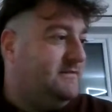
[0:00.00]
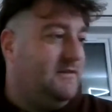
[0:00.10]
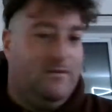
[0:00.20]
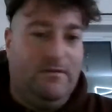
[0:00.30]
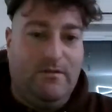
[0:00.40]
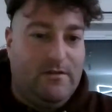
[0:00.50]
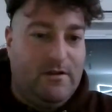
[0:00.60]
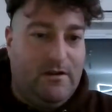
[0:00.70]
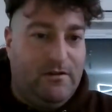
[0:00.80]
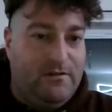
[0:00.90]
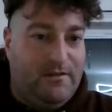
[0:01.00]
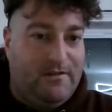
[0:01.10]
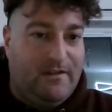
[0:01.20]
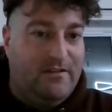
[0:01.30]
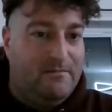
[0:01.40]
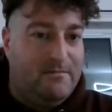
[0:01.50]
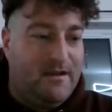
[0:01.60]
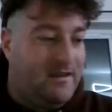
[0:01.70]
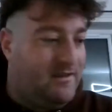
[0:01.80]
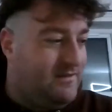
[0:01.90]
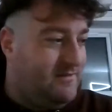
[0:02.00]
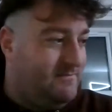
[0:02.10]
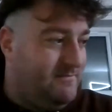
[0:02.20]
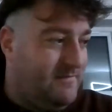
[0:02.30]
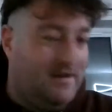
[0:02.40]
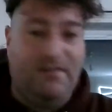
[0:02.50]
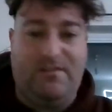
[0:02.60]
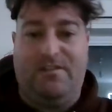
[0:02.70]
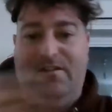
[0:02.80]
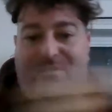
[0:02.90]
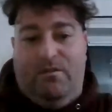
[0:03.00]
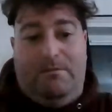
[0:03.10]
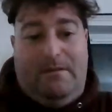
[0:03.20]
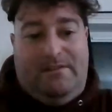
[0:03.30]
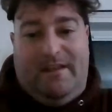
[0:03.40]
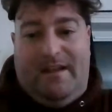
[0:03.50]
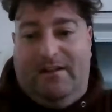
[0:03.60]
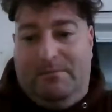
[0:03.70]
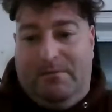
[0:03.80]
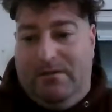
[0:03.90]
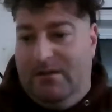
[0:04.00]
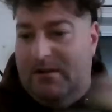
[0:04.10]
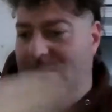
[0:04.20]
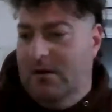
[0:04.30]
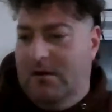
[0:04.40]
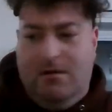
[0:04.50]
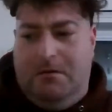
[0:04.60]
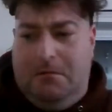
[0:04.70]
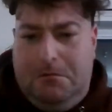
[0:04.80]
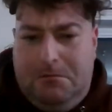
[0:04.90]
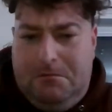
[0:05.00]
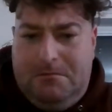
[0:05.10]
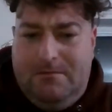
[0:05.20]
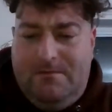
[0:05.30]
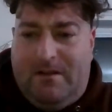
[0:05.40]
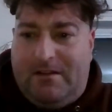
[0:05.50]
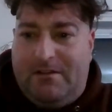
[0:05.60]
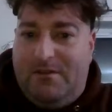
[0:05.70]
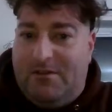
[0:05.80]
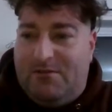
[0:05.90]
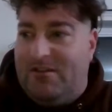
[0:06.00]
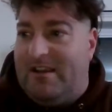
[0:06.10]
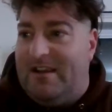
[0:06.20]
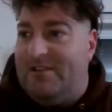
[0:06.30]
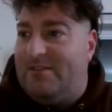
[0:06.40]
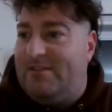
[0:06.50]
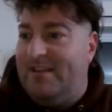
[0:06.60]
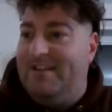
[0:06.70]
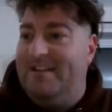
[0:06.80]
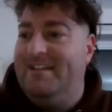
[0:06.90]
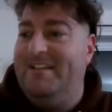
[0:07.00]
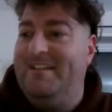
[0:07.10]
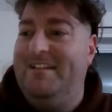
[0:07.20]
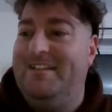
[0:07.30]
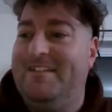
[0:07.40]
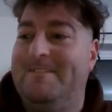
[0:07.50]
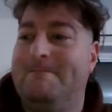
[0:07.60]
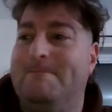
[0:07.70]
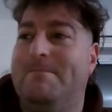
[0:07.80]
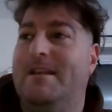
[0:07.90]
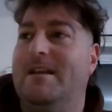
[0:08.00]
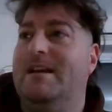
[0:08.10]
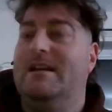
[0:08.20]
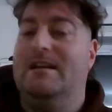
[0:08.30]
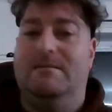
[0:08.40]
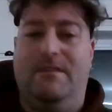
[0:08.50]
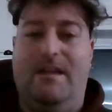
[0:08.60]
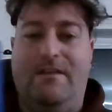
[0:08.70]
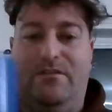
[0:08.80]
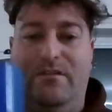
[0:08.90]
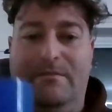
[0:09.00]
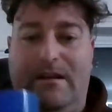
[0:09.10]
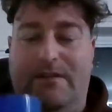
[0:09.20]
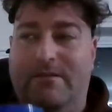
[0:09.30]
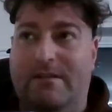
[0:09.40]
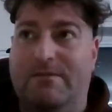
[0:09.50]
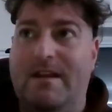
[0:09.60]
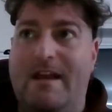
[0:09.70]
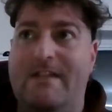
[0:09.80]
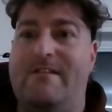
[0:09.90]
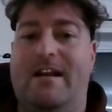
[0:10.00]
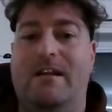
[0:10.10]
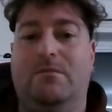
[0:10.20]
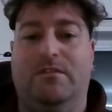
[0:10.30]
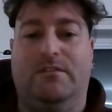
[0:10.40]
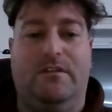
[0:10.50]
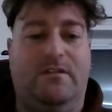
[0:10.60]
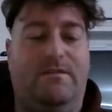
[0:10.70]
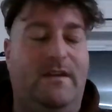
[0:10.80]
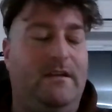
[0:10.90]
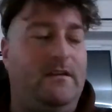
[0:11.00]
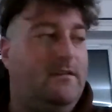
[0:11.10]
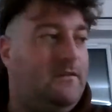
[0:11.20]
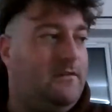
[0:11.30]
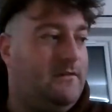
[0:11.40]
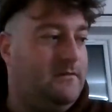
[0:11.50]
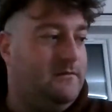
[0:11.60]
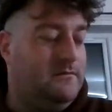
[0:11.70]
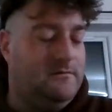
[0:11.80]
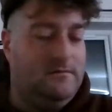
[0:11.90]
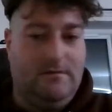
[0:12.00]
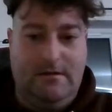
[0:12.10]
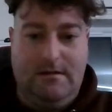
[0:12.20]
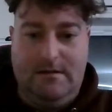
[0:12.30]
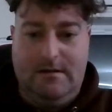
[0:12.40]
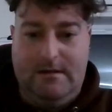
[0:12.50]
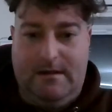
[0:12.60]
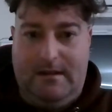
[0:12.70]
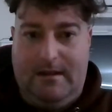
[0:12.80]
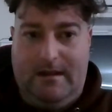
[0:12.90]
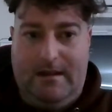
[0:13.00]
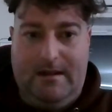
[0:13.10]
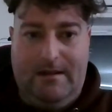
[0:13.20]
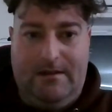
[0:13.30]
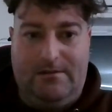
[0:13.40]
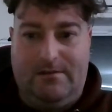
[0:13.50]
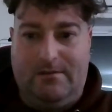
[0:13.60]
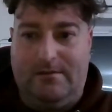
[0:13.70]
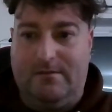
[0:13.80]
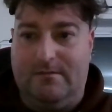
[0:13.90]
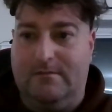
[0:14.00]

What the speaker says: I wonder what kind of noises they will make. I know it's just like rubbing sounds, but thank God they're not crickets. But you have to admit, the way how animals do things is